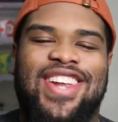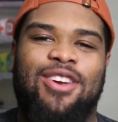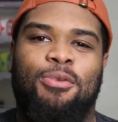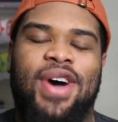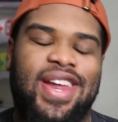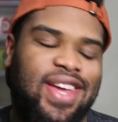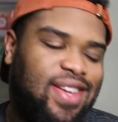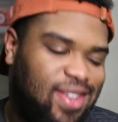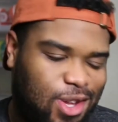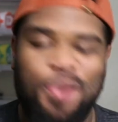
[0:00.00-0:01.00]
good, everybody?
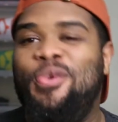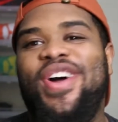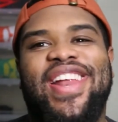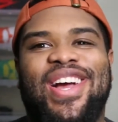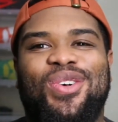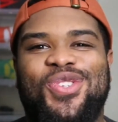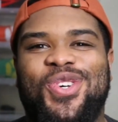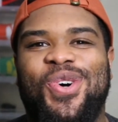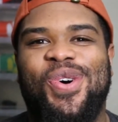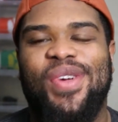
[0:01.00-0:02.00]
Your boy
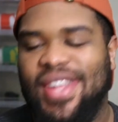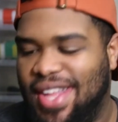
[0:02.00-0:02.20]
Daygosole.